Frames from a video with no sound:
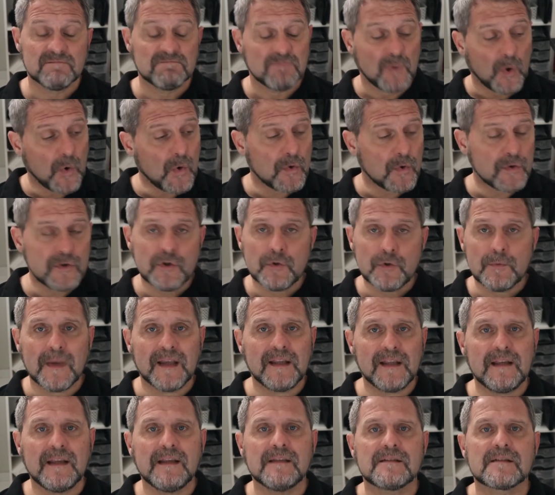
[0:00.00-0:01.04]
Or you
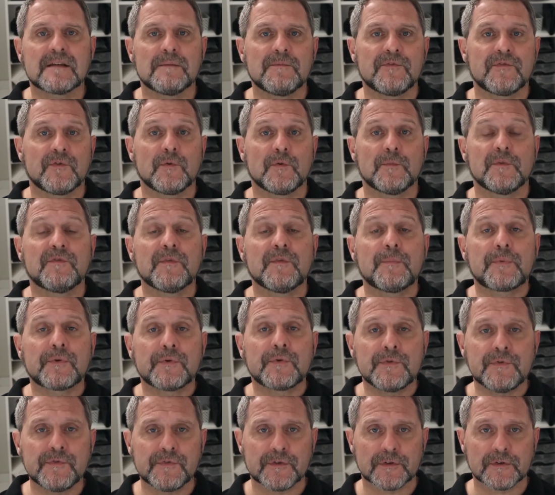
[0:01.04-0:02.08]
may need some form of
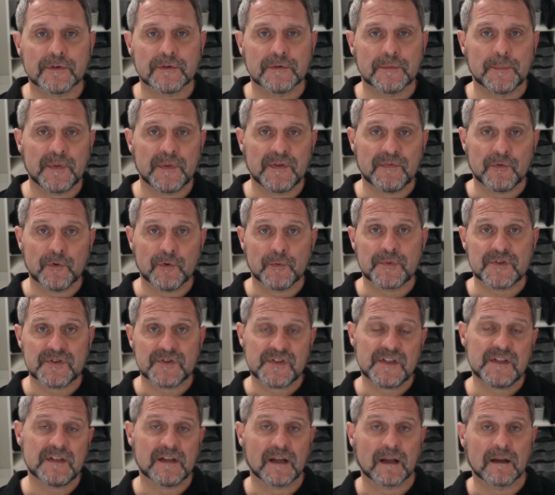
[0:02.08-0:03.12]
approval before
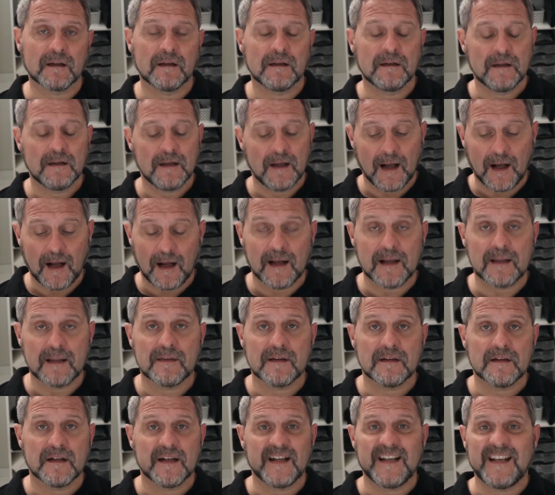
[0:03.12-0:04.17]
proceeding,
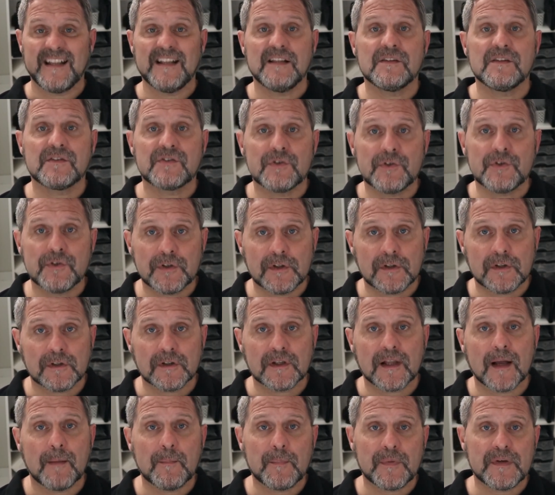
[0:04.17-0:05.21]
either an internal
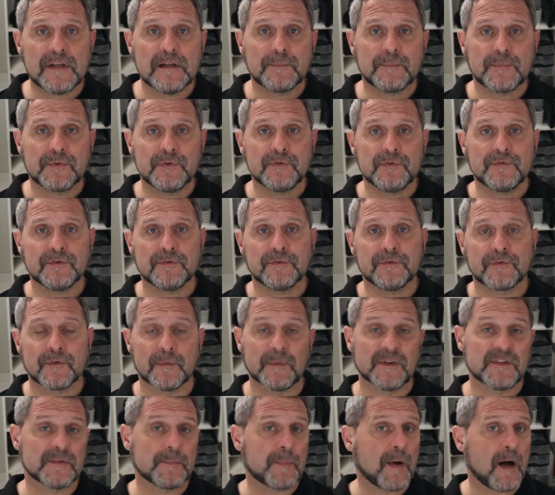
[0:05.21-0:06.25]
company approval from
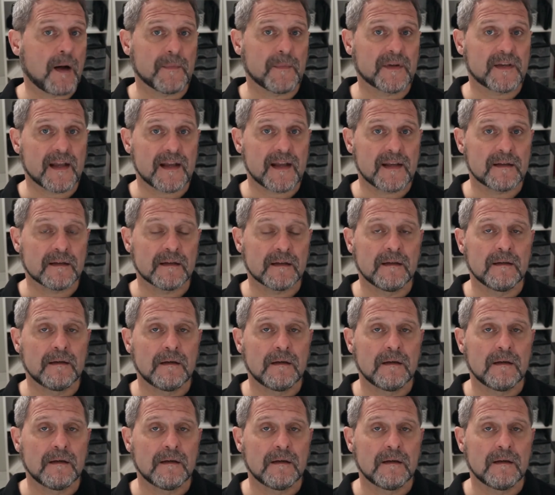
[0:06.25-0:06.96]
a department head,